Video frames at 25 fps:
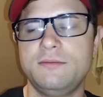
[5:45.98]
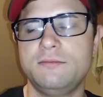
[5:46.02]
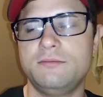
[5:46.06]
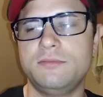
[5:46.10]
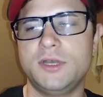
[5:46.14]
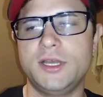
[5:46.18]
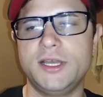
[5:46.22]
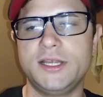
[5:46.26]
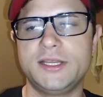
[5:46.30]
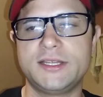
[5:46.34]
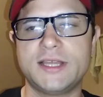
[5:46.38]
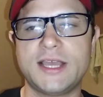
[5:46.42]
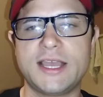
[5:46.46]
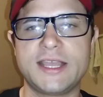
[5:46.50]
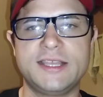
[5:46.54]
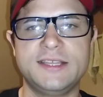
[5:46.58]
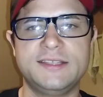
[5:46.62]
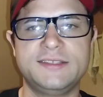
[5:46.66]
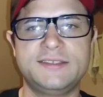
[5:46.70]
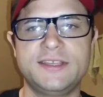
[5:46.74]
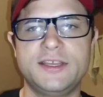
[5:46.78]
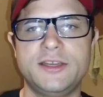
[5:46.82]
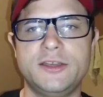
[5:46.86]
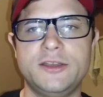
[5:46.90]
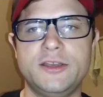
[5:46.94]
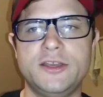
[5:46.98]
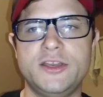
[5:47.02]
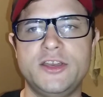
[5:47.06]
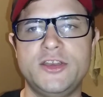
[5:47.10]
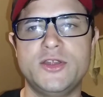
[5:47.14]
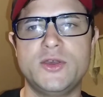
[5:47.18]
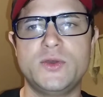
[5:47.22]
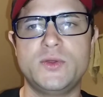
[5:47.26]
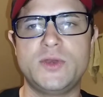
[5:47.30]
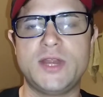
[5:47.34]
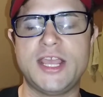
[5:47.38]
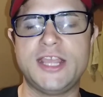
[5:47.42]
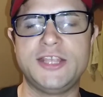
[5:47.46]
But I consider it a
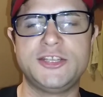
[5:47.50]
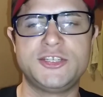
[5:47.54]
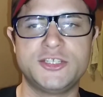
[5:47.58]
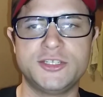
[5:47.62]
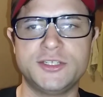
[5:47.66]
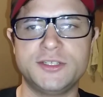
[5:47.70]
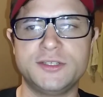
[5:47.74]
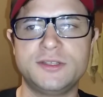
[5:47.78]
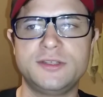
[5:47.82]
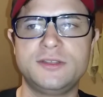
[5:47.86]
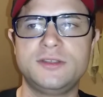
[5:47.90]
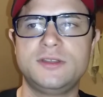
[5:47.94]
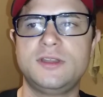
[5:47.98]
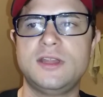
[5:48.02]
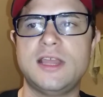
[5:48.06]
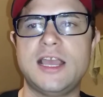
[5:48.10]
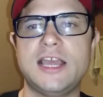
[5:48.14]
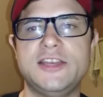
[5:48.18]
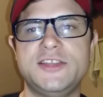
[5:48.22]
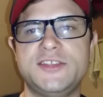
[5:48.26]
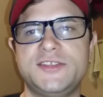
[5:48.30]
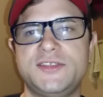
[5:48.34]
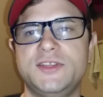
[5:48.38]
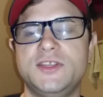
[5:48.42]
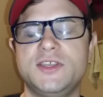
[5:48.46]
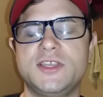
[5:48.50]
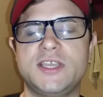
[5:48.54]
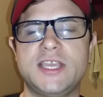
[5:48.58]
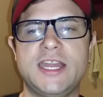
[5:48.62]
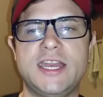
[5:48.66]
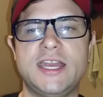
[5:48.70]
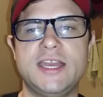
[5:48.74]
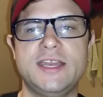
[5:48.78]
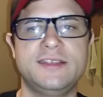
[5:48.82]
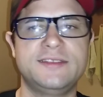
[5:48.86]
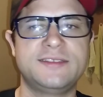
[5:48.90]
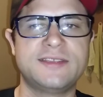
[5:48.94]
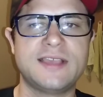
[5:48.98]
donation. I just look at
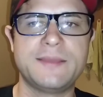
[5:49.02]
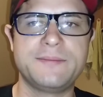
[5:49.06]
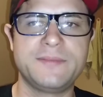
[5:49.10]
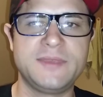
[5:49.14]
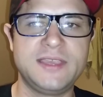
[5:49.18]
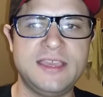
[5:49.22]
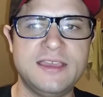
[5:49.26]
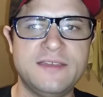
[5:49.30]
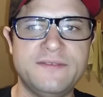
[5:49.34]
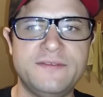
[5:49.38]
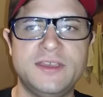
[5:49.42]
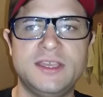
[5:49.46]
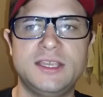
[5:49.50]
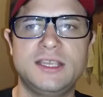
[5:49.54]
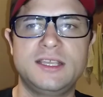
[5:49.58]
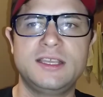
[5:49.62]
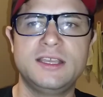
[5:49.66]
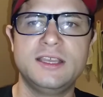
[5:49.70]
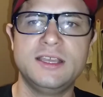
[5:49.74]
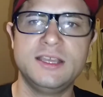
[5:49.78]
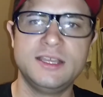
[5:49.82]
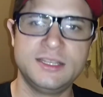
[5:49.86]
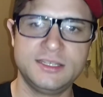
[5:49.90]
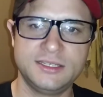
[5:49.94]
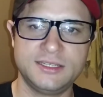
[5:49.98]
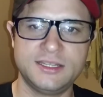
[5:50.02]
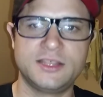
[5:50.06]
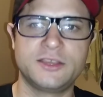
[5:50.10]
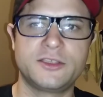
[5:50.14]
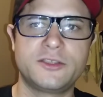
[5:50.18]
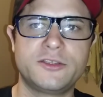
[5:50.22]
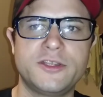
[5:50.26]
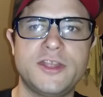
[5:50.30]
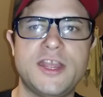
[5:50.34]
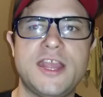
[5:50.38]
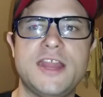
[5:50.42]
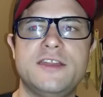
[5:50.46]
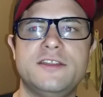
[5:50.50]
it as I'm giving to the
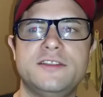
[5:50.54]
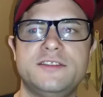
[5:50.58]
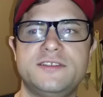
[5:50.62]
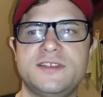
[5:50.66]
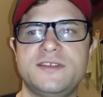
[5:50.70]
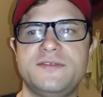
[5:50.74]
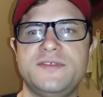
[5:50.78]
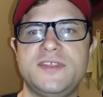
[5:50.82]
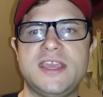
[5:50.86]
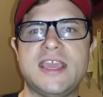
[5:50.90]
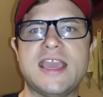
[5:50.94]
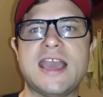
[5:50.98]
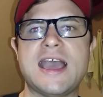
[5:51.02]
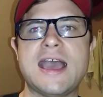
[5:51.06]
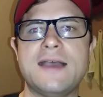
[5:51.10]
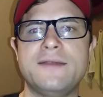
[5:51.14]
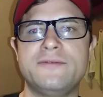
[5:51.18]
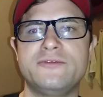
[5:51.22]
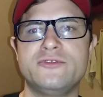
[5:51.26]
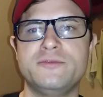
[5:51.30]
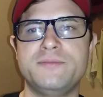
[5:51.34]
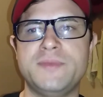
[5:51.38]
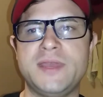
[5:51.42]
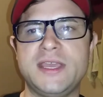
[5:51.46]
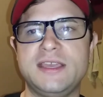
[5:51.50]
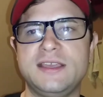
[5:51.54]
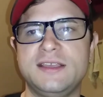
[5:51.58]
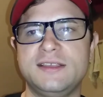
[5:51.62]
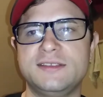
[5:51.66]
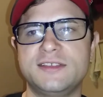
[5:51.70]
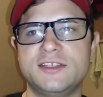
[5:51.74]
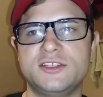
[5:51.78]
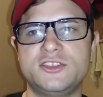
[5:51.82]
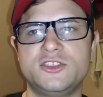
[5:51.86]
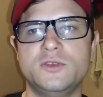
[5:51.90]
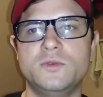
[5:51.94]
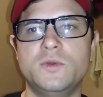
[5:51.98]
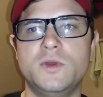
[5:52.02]
creators of the app for making
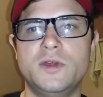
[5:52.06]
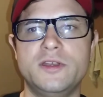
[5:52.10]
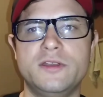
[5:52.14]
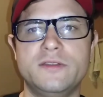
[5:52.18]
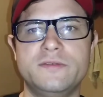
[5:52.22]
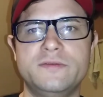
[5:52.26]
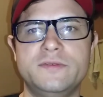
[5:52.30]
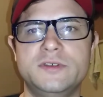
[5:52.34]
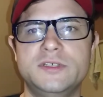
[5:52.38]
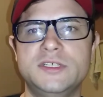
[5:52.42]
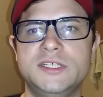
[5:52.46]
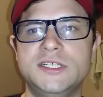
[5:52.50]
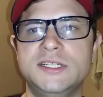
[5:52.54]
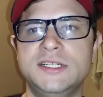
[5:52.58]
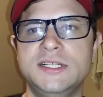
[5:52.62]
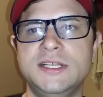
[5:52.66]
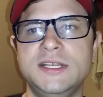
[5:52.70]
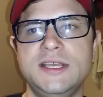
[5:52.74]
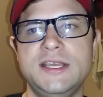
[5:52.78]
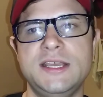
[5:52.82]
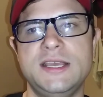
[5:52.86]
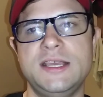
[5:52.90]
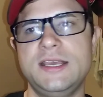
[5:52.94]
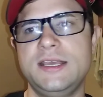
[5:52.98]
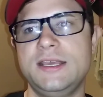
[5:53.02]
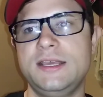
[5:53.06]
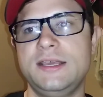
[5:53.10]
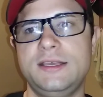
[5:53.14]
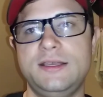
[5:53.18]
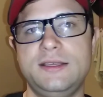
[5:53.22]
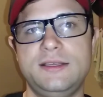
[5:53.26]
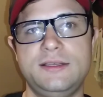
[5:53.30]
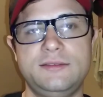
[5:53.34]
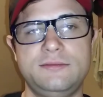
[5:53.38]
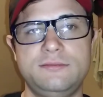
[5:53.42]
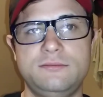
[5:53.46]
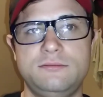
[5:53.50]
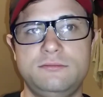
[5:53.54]
such a wonderful
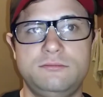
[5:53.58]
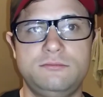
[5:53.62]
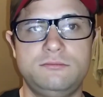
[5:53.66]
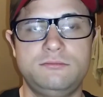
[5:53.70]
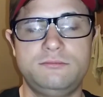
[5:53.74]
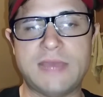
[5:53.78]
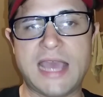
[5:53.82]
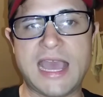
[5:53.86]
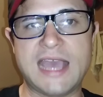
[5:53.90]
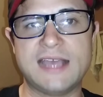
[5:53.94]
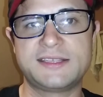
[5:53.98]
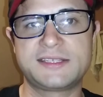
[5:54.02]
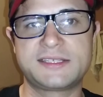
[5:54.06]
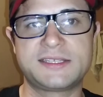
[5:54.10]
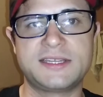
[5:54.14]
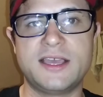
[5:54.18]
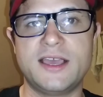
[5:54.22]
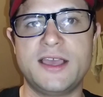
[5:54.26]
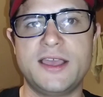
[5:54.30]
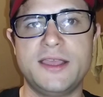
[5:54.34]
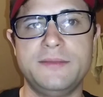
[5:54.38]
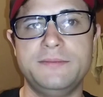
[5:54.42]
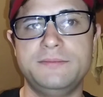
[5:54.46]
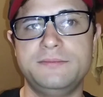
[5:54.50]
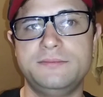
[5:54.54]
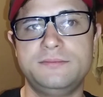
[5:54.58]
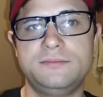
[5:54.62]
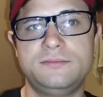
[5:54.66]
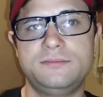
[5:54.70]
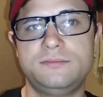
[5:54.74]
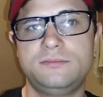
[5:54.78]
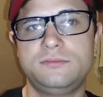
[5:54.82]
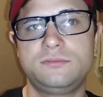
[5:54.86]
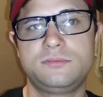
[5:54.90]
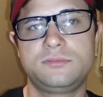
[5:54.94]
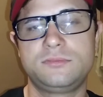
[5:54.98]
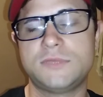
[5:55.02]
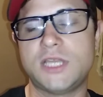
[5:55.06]
pastime.
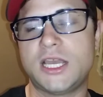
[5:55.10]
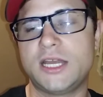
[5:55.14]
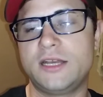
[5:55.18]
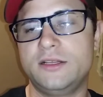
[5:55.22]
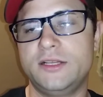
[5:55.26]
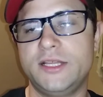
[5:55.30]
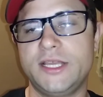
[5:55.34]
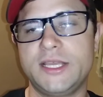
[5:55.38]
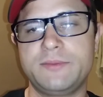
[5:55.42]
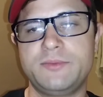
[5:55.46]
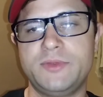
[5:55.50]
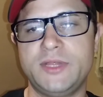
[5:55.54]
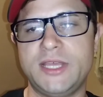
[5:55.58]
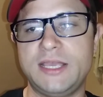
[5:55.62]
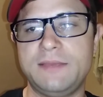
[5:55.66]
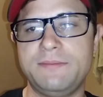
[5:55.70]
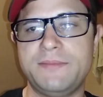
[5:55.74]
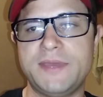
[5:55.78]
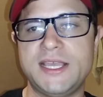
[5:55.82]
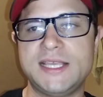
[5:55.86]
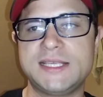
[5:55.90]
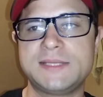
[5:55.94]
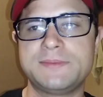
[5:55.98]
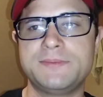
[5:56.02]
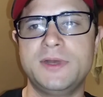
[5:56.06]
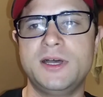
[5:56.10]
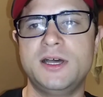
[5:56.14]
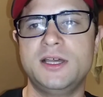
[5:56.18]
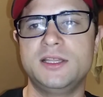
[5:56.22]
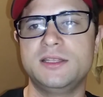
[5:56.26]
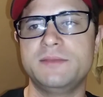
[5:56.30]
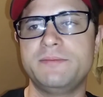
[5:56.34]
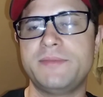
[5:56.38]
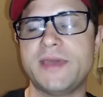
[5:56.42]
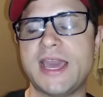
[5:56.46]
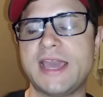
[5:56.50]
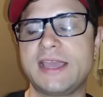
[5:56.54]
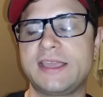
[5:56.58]
Kind of like playing baseball in the
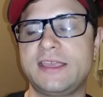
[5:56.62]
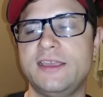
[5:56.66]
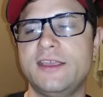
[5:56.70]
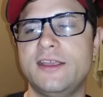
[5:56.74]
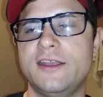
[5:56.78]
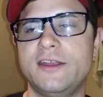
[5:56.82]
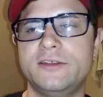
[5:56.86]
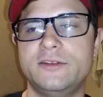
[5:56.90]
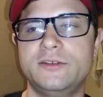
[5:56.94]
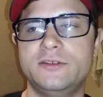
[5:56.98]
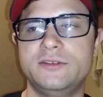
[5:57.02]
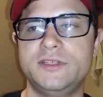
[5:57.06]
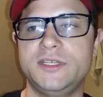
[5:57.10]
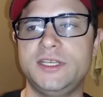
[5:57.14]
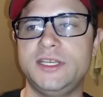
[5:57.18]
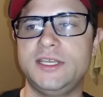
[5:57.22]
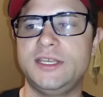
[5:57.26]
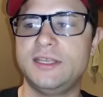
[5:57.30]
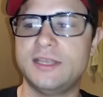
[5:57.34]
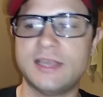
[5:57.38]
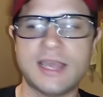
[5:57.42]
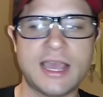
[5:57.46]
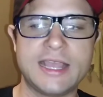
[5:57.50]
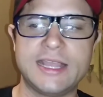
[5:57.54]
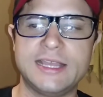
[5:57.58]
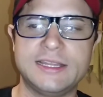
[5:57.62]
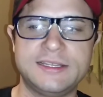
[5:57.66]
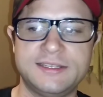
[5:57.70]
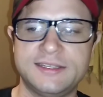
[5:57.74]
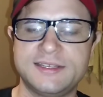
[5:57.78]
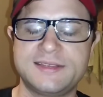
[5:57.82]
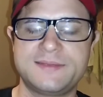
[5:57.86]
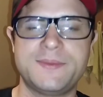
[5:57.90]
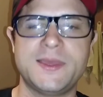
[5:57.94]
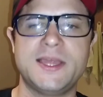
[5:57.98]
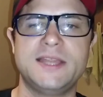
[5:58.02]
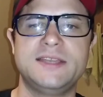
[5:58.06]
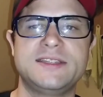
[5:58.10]
backyard, only I get to
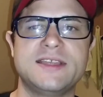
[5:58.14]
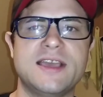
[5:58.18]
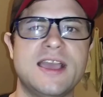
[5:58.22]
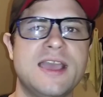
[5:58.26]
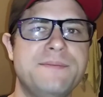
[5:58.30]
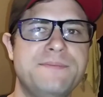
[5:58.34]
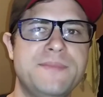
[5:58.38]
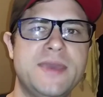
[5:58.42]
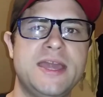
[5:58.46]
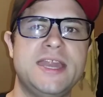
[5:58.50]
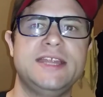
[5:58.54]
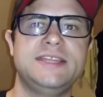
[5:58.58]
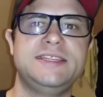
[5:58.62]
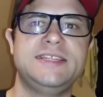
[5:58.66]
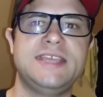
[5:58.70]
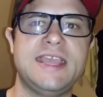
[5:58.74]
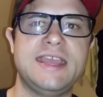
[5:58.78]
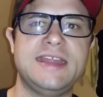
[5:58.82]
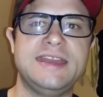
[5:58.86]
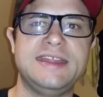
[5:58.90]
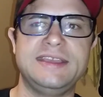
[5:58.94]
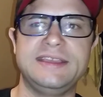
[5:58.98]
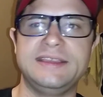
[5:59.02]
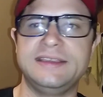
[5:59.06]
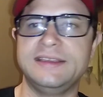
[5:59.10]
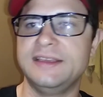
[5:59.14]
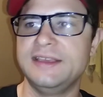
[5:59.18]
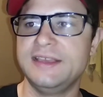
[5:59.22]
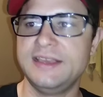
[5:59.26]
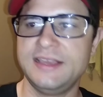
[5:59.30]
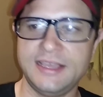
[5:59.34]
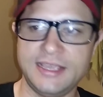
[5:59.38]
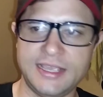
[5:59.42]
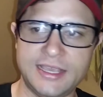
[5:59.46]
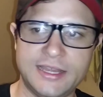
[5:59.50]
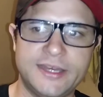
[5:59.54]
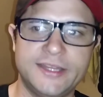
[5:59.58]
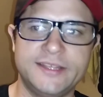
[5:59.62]
spend time meditating
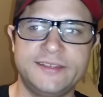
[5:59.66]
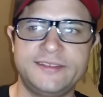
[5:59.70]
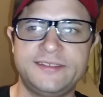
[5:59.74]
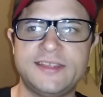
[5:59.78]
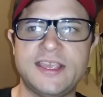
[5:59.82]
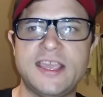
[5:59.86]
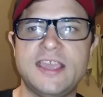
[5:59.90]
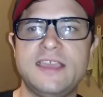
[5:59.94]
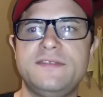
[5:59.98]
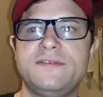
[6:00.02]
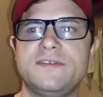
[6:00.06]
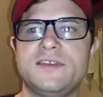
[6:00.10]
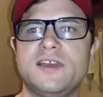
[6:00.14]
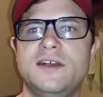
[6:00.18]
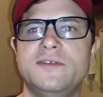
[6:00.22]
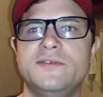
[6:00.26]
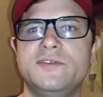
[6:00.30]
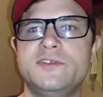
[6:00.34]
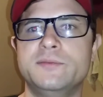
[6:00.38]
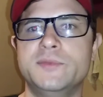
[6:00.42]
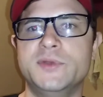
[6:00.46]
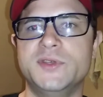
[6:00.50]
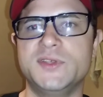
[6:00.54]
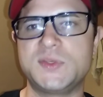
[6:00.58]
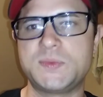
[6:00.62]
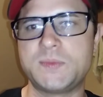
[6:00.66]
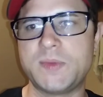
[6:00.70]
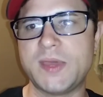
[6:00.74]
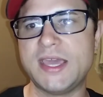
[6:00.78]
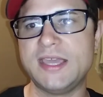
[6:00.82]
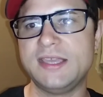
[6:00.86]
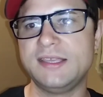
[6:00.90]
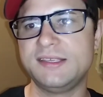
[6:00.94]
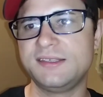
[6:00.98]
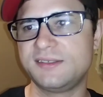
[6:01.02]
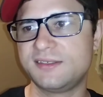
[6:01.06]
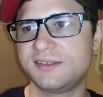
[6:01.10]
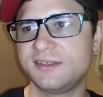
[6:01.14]
in a safe, comfortable
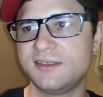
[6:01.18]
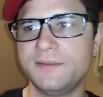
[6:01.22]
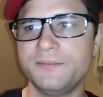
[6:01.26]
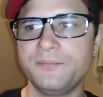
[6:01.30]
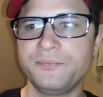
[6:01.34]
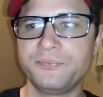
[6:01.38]
space,